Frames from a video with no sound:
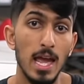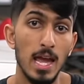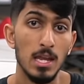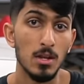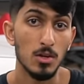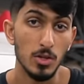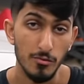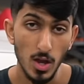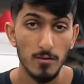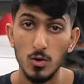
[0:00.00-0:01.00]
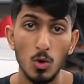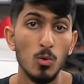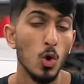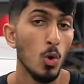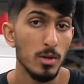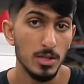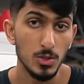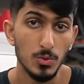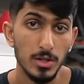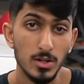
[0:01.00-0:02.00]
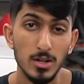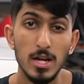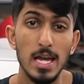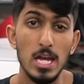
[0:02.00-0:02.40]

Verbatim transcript: And if you have a normal OBD2 reader,